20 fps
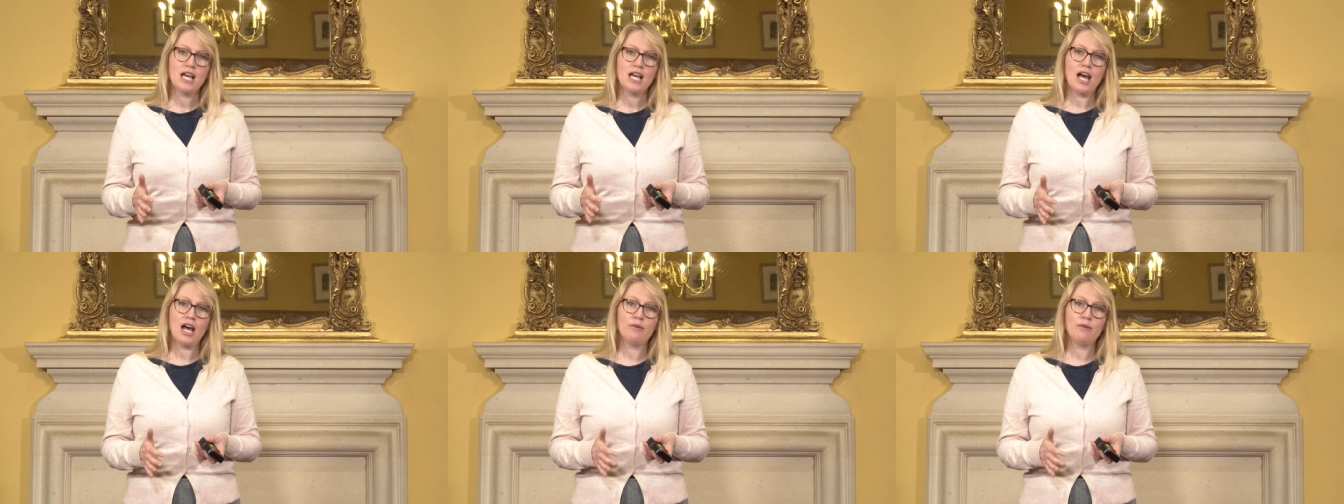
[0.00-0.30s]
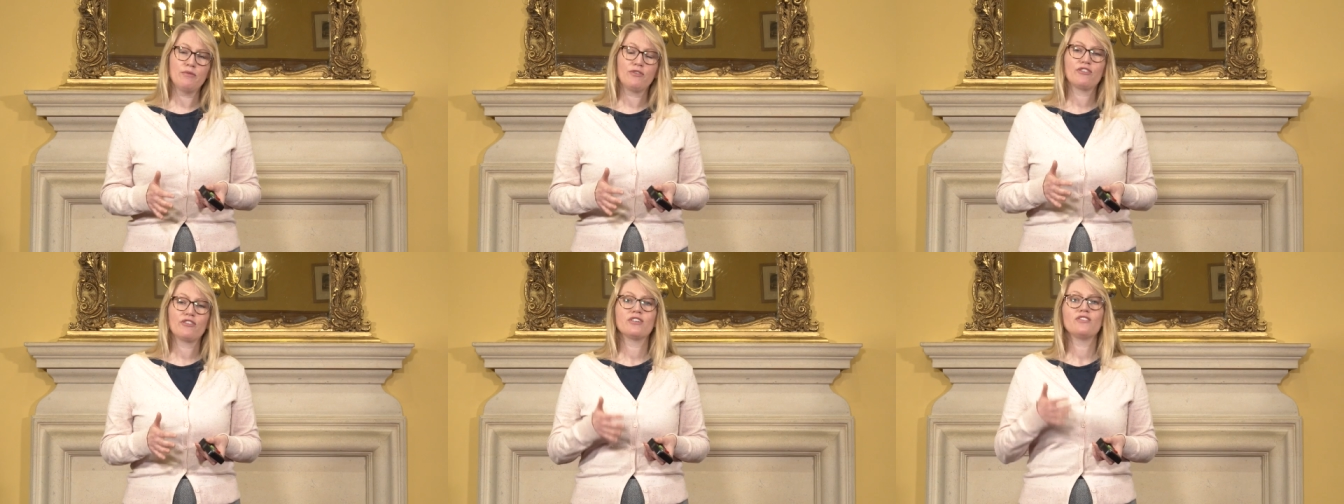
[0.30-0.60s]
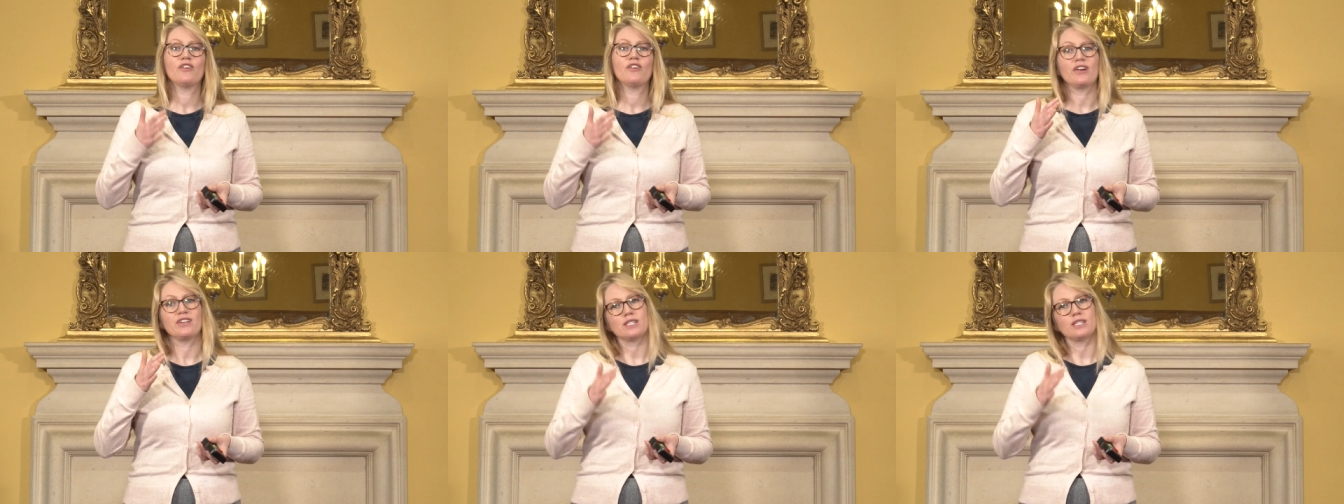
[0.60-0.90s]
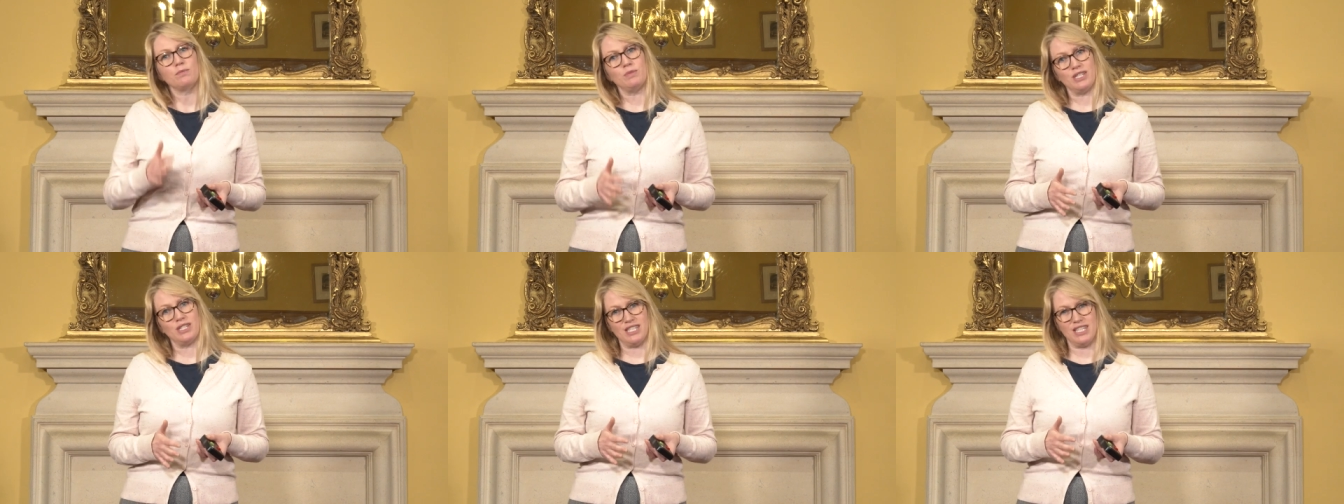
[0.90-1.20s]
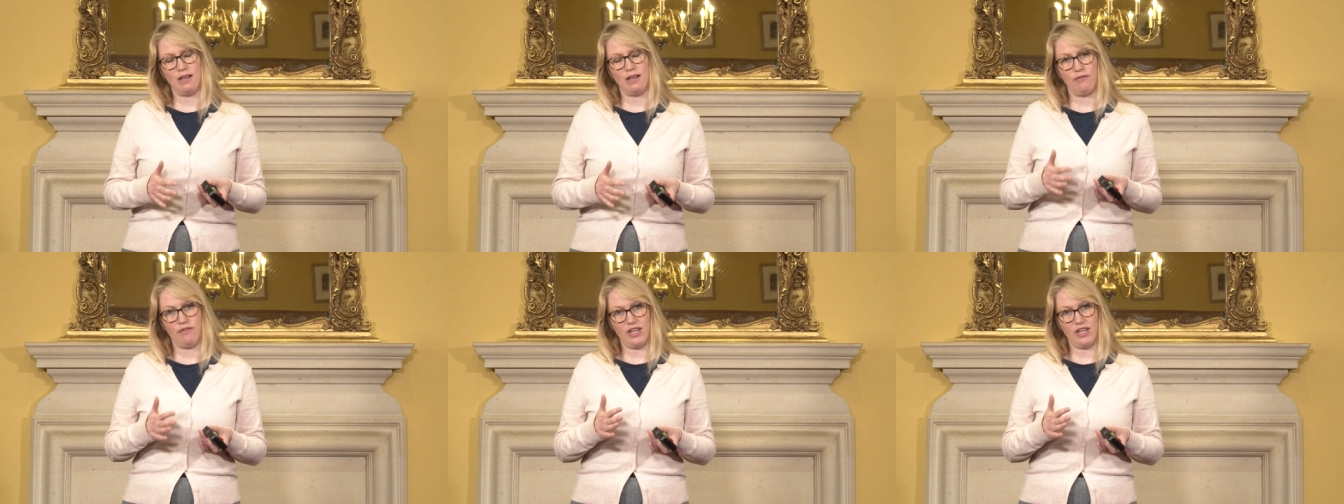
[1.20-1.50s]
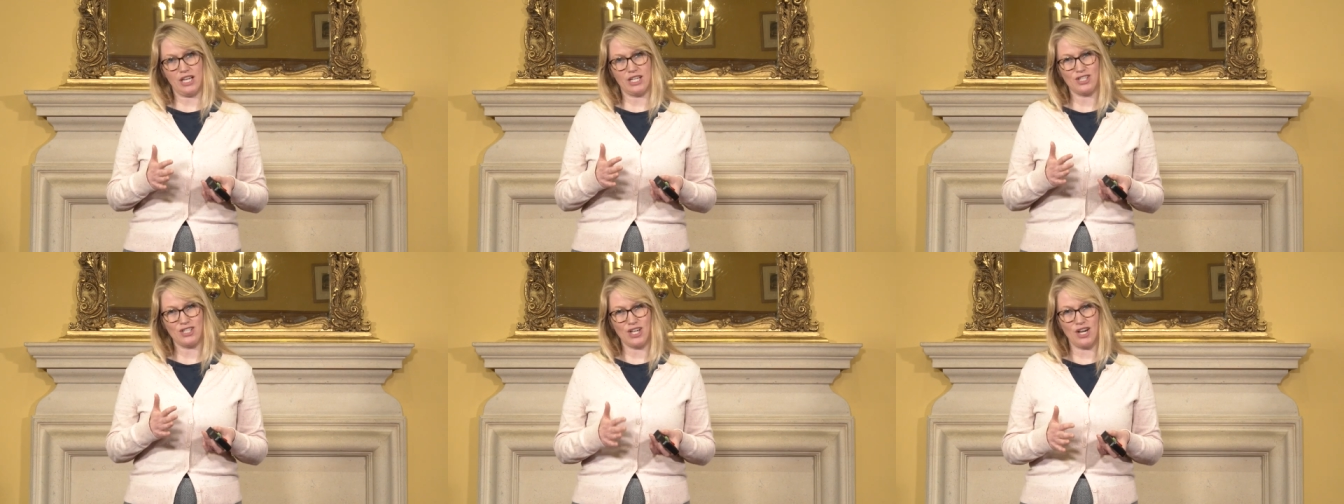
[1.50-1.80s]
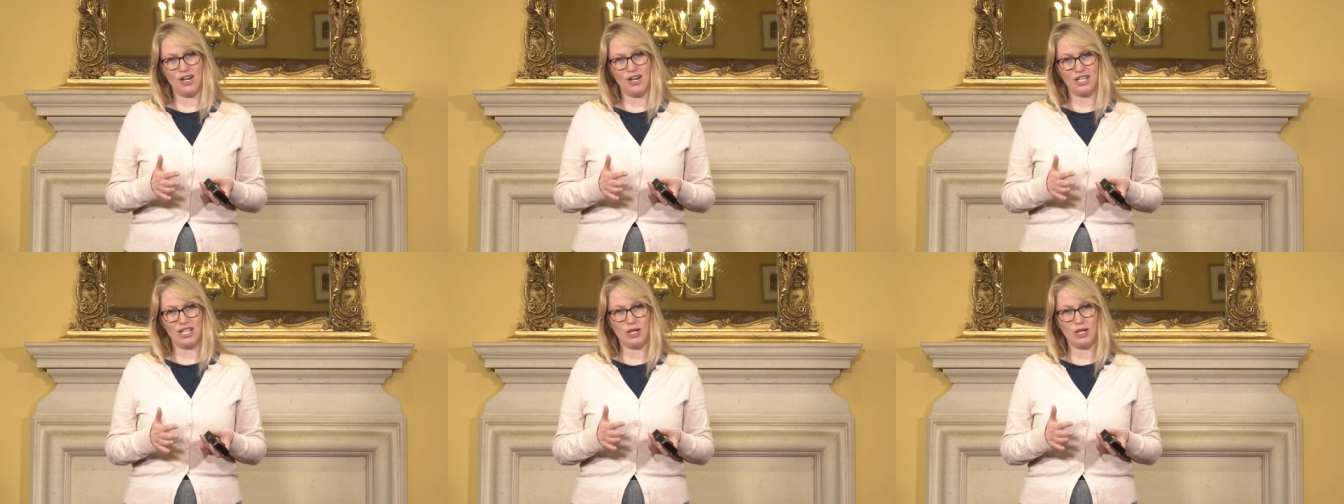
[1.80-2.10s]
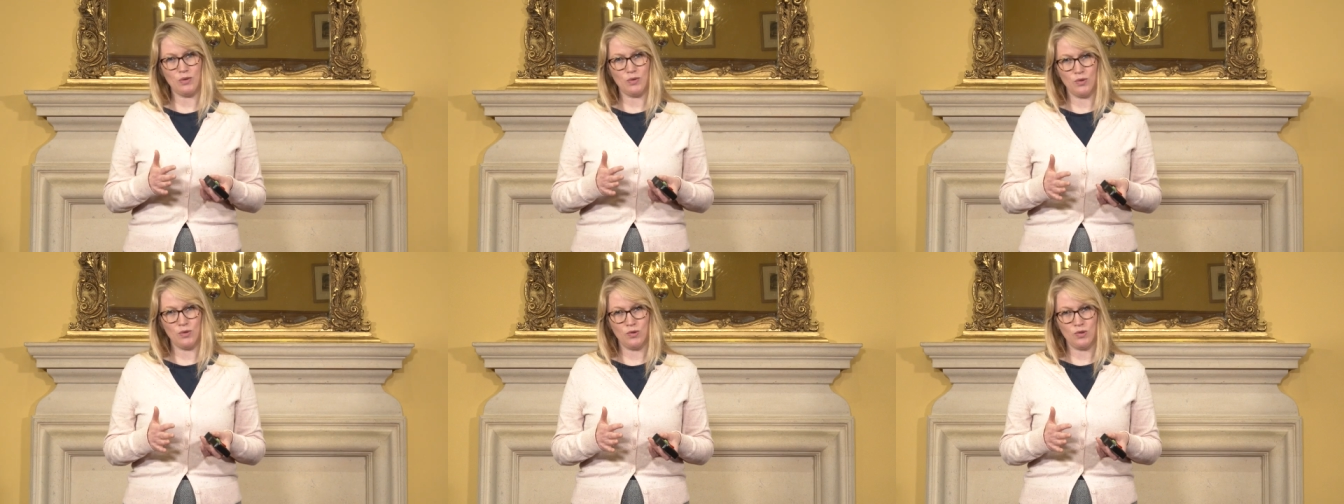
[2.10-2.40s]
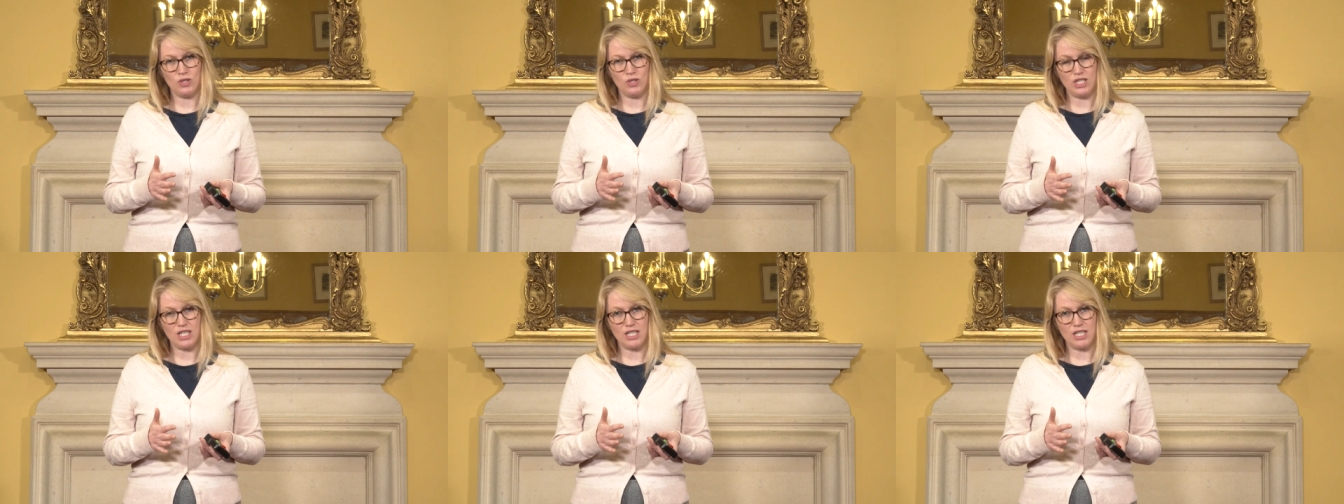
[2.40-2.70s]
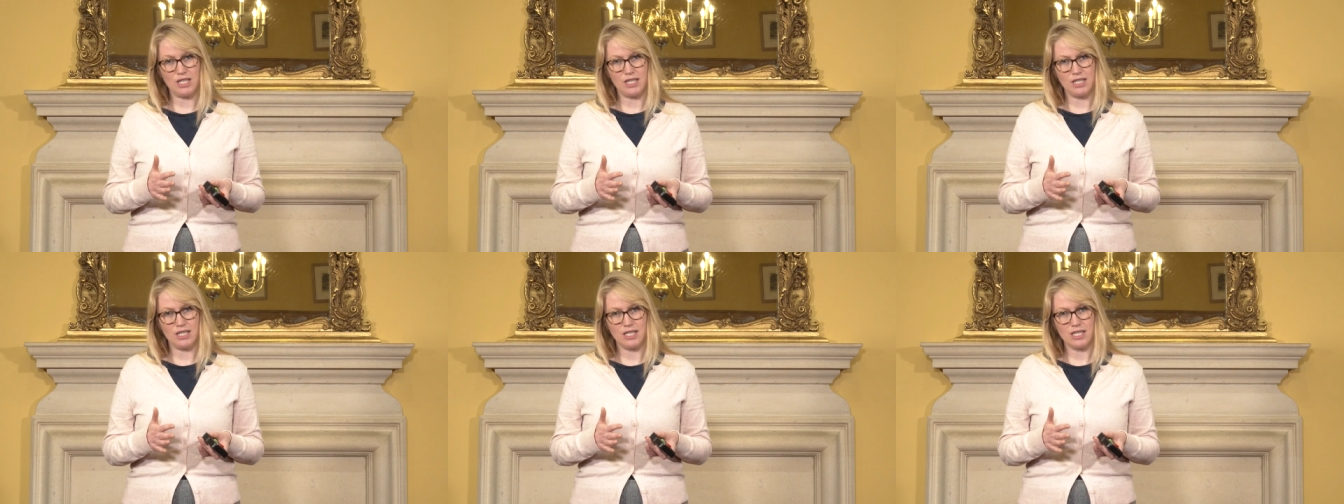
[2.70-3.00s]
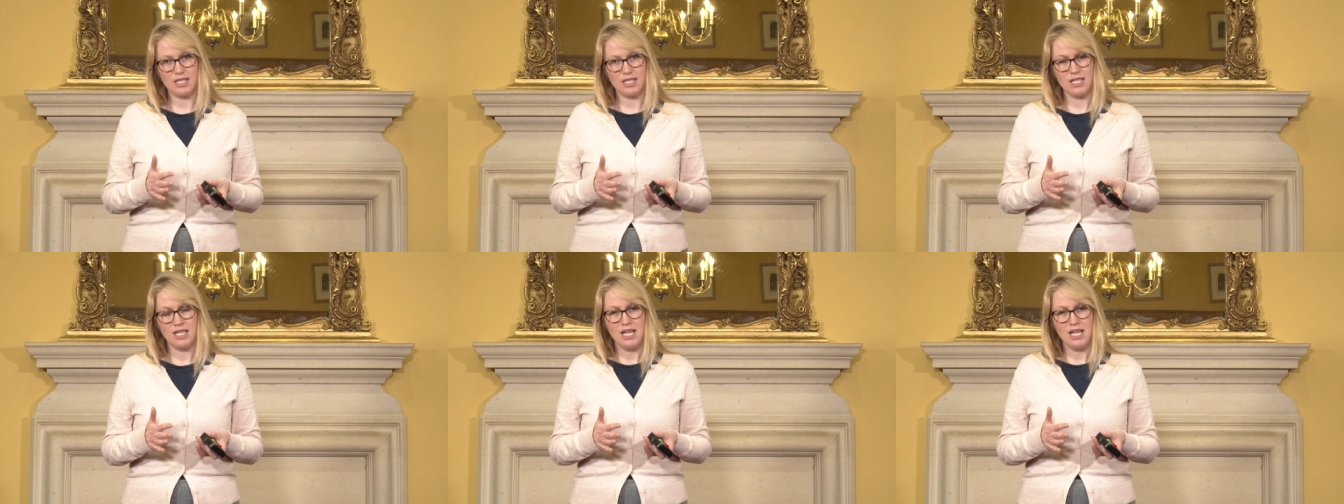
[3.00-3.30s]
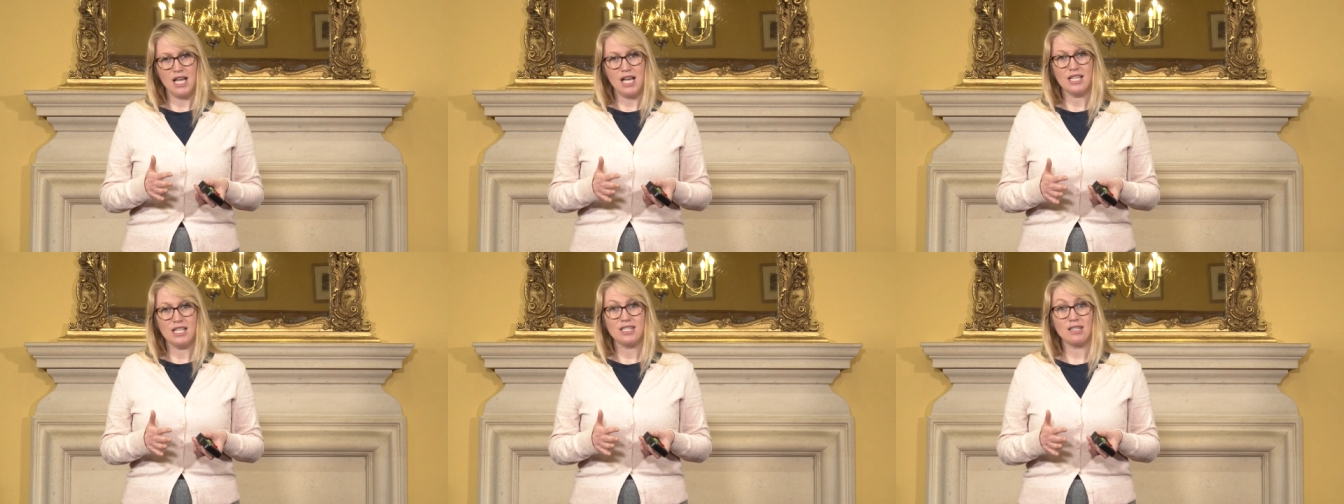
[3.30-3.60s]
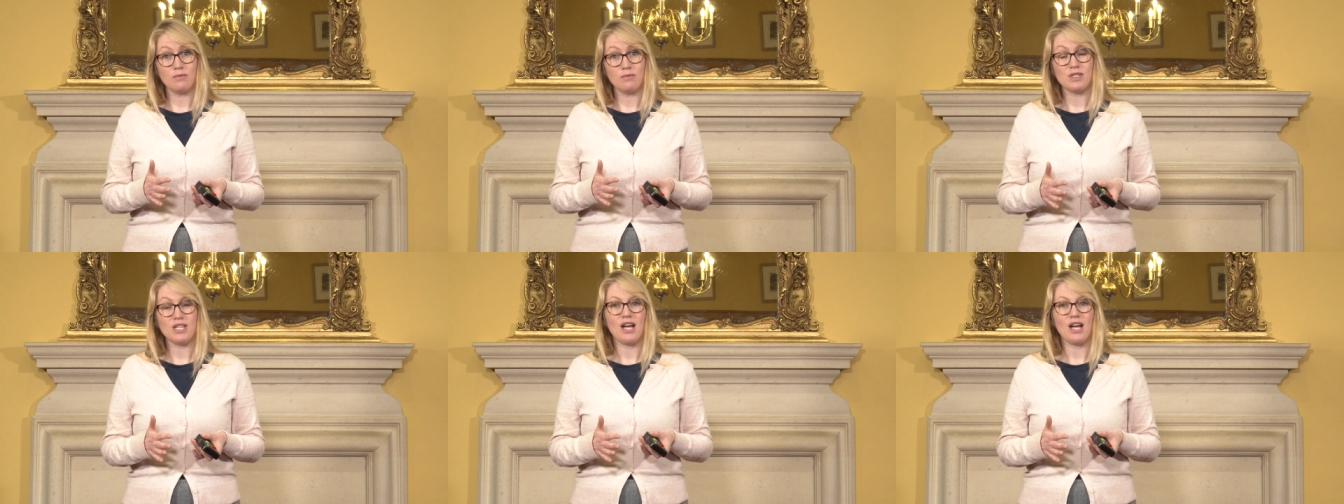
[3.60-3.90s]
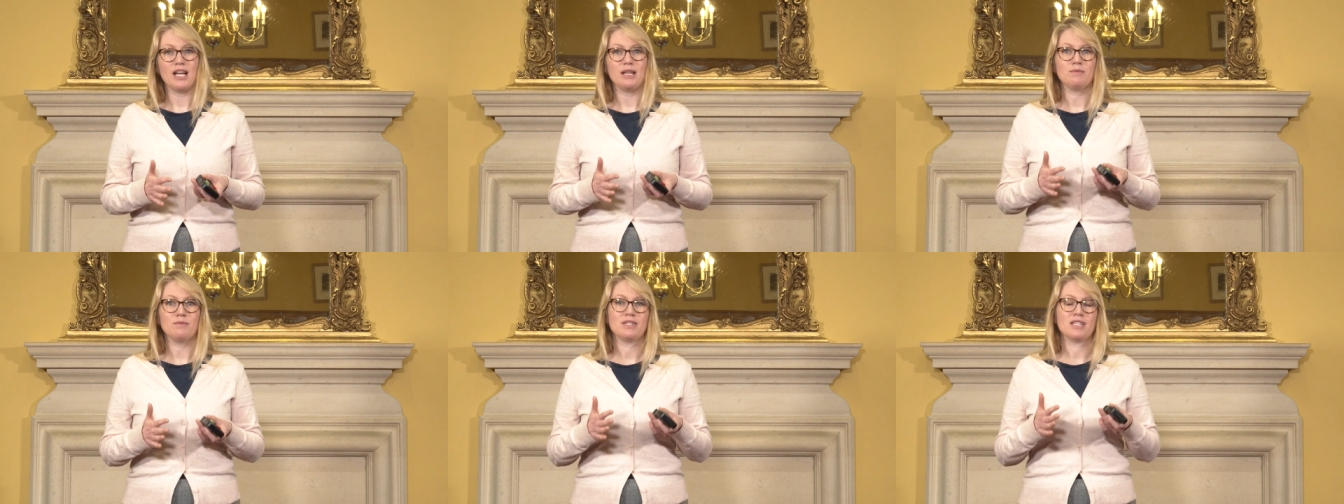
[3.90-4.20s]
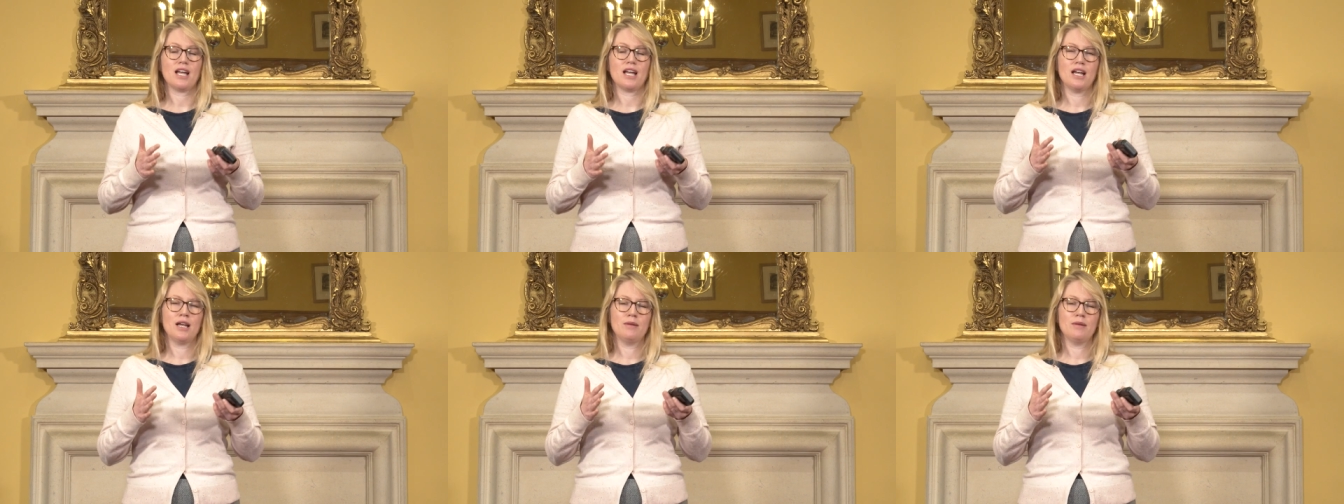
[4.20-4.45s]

and for a very specific target audience. Sometimes